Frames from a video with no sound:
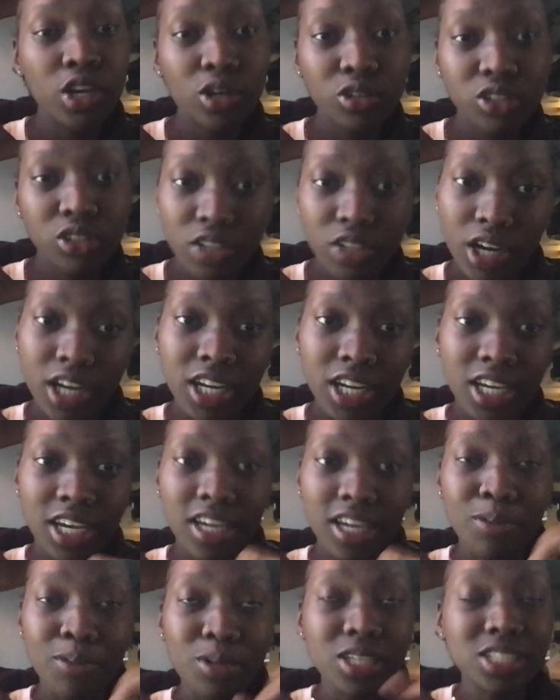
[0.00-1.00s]
started and I
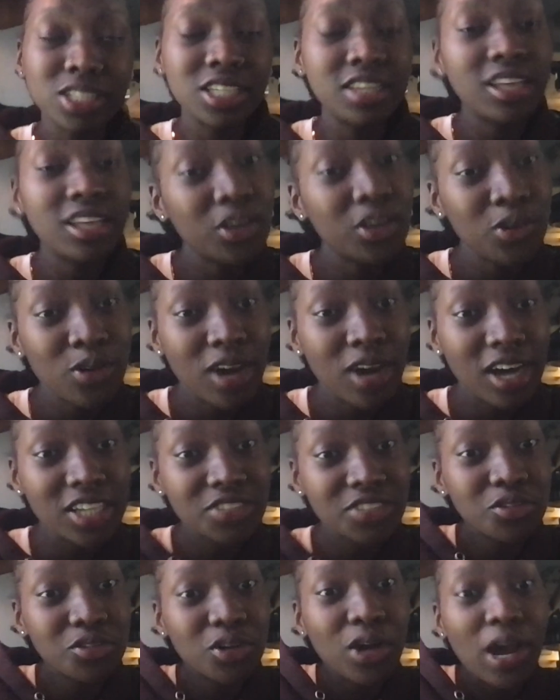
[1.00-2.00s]
wanted to thank you guys
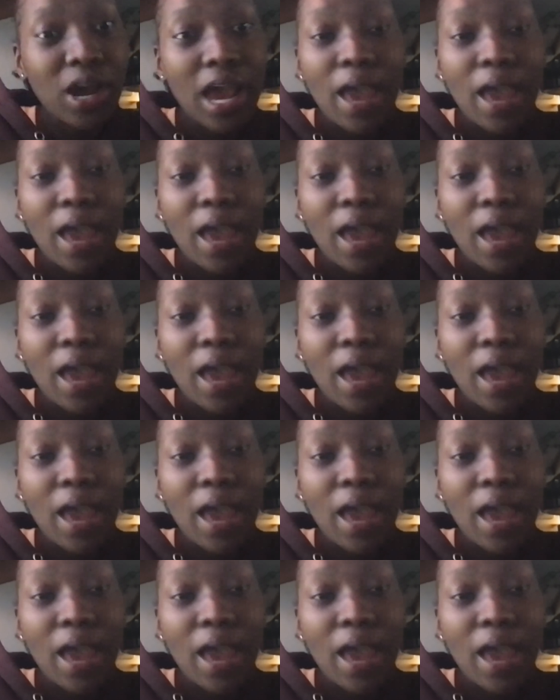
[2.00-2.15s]
for